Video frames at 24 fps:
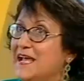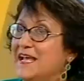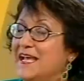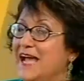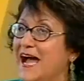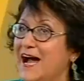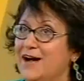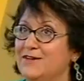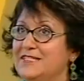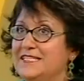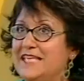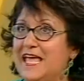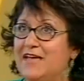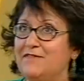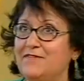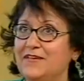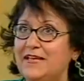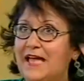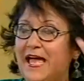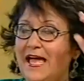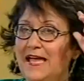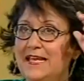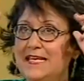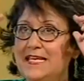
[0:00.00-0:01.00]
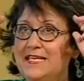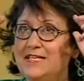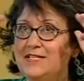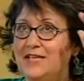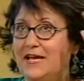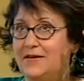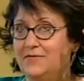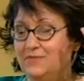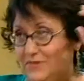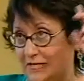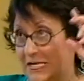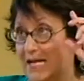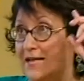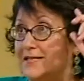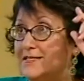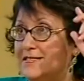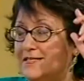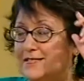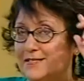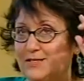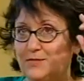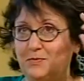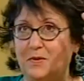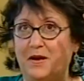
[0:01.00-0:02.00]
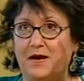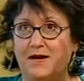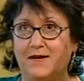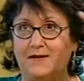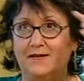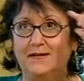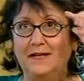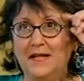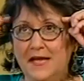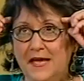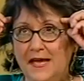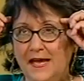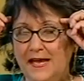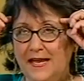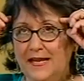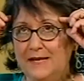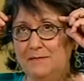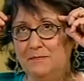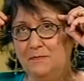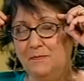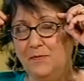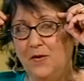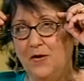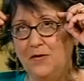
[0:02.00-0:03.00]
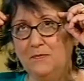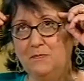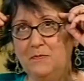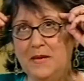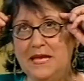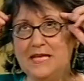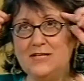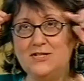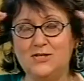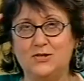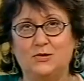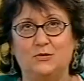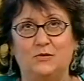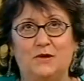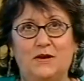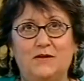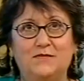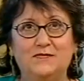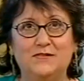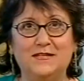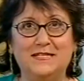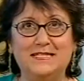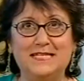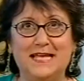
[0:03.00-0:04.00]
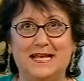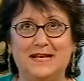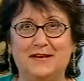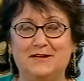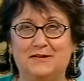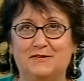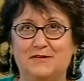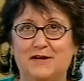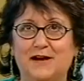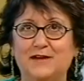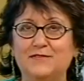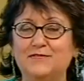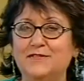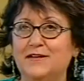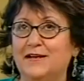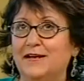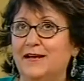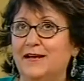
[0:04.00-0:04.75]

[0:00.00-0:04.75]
Cows have an... I've learnt this by heart. On page three of the Telegraph,